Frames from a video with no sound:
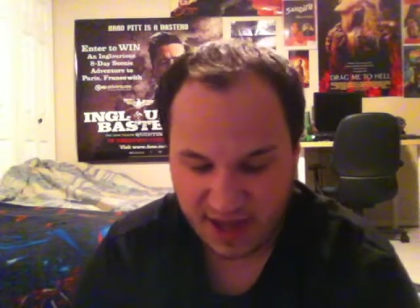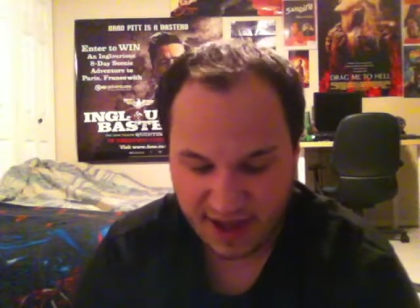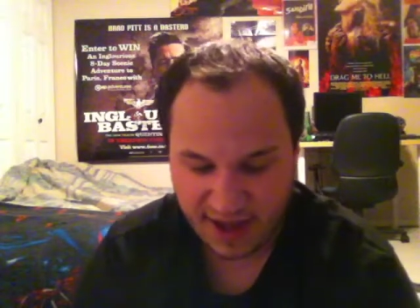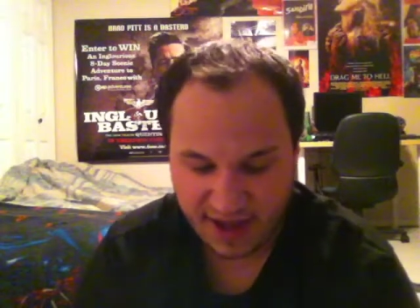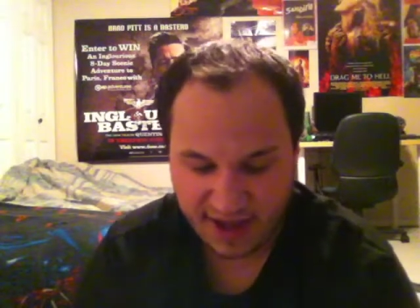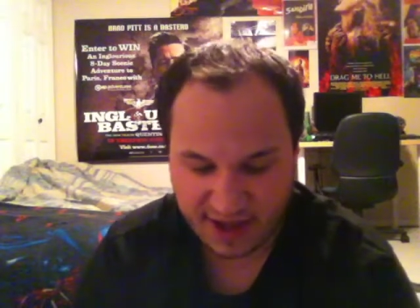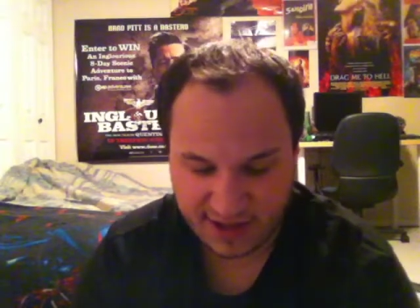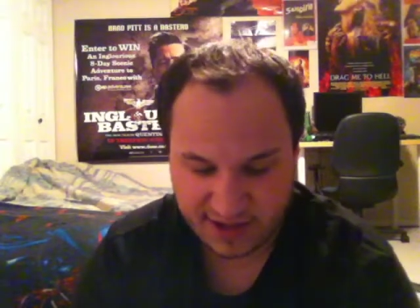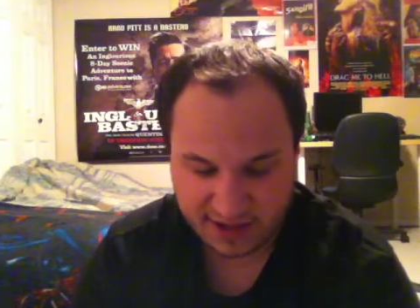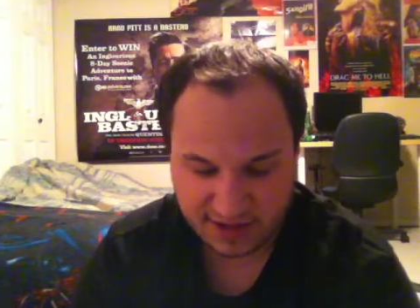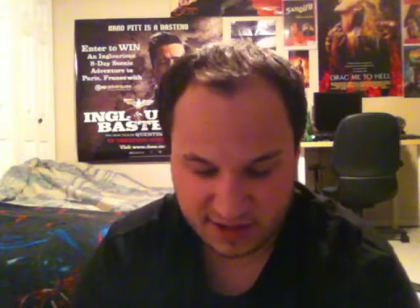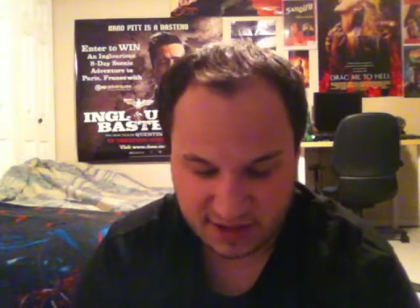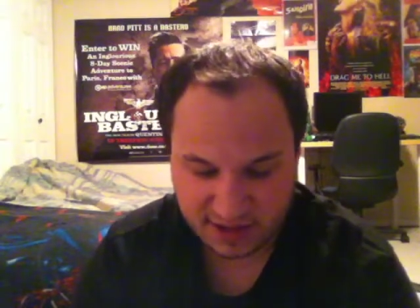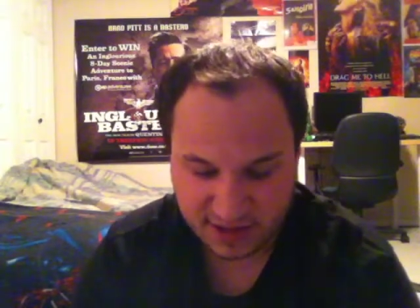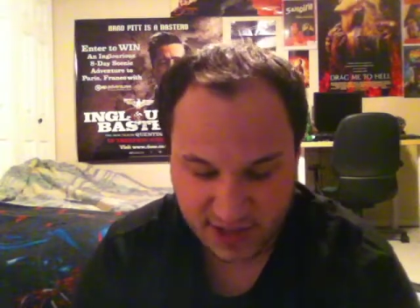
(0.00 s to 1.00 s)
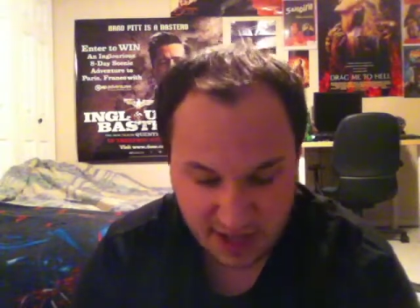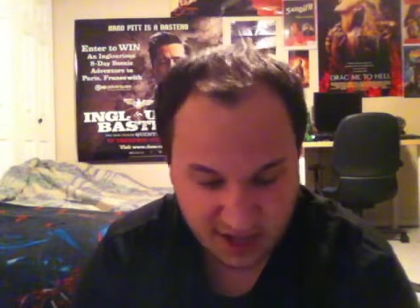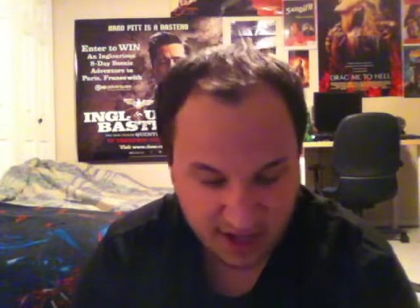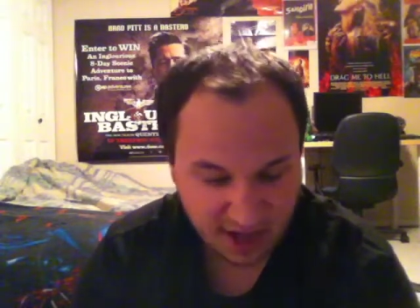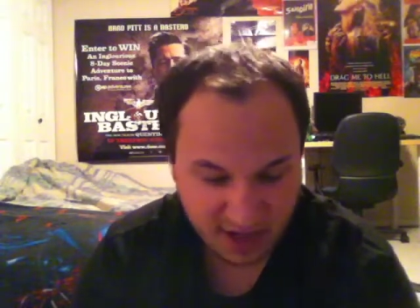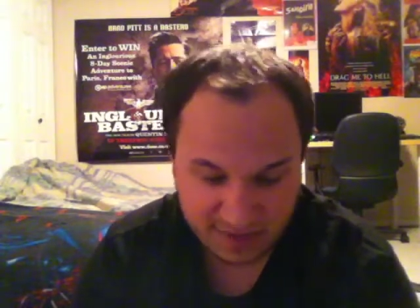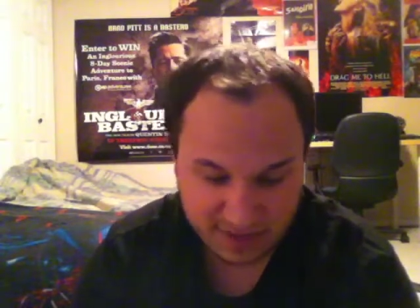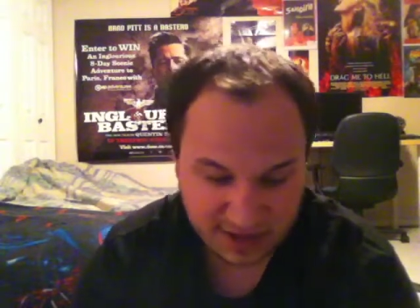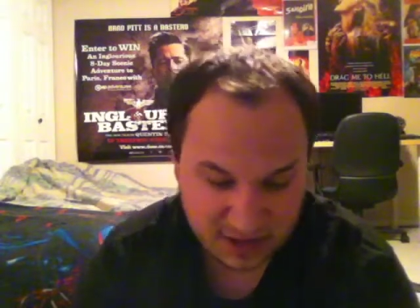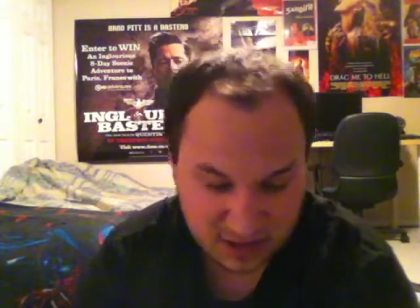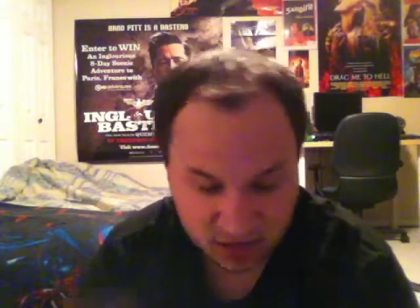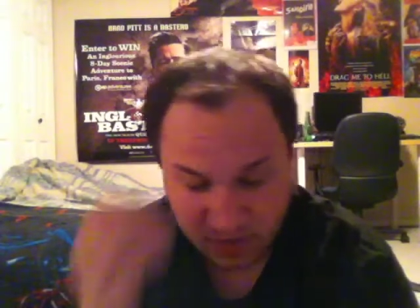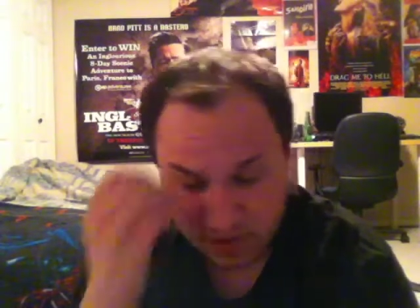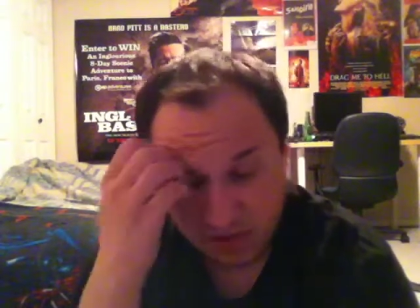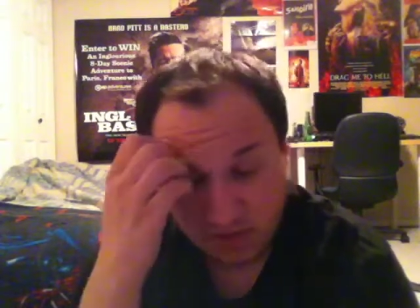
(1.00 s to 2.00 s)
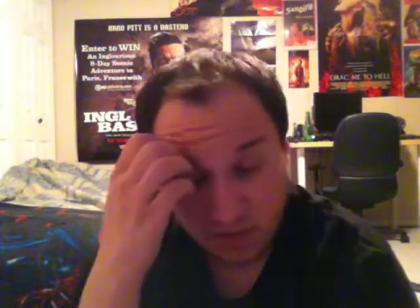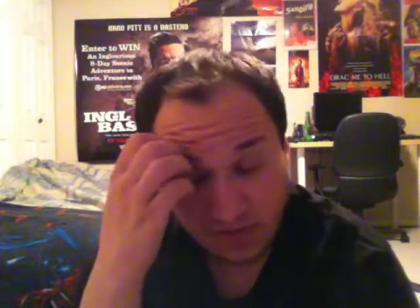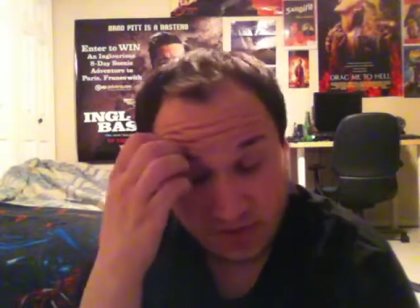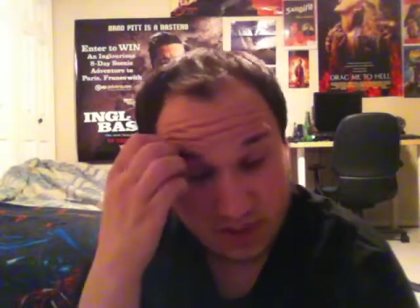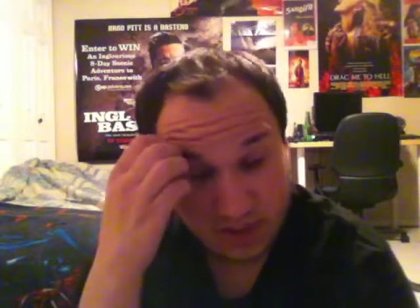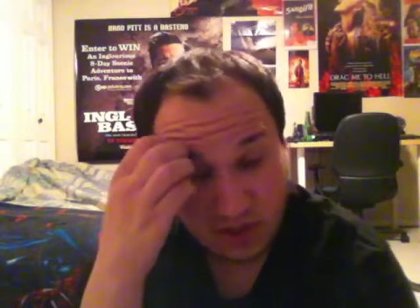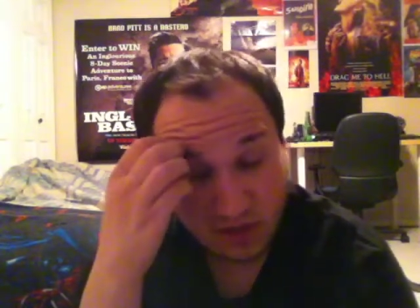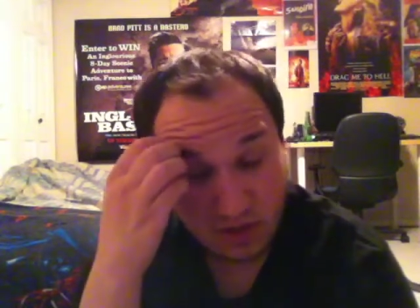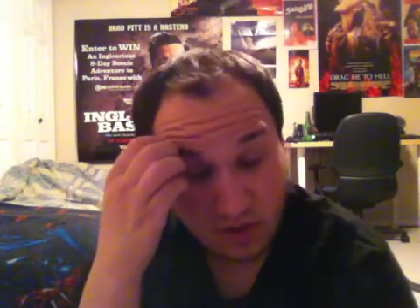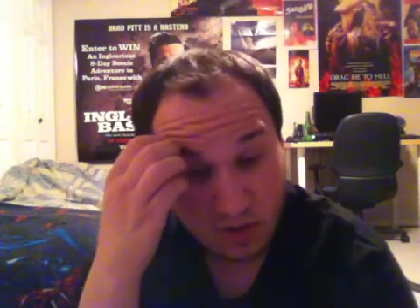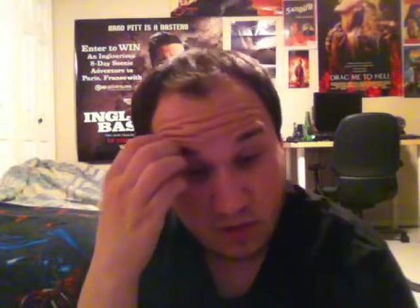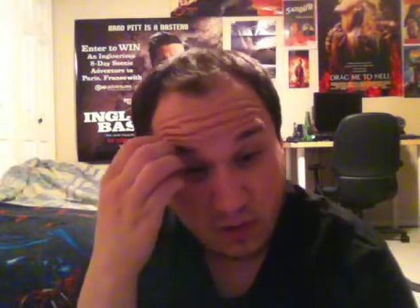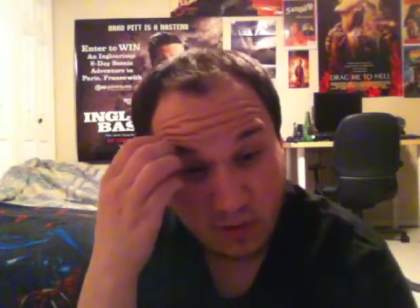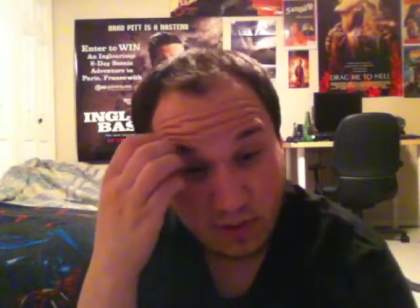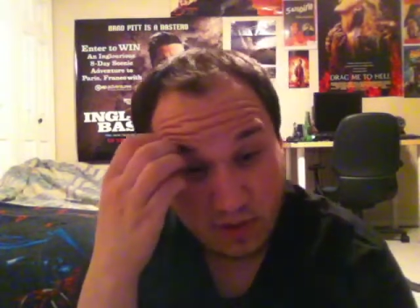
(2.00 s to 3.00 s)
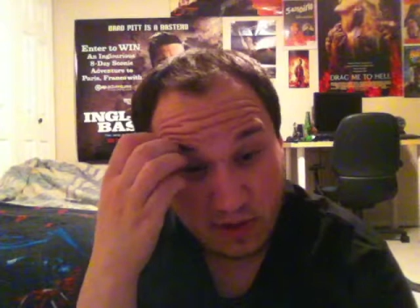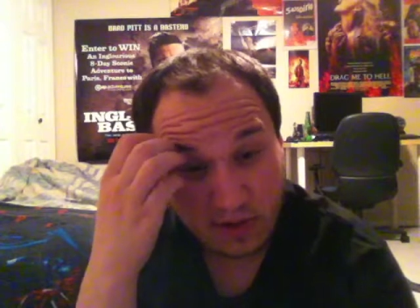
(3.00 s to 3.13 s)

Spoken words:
And yeah, I mean, it's just one of those movies, you know,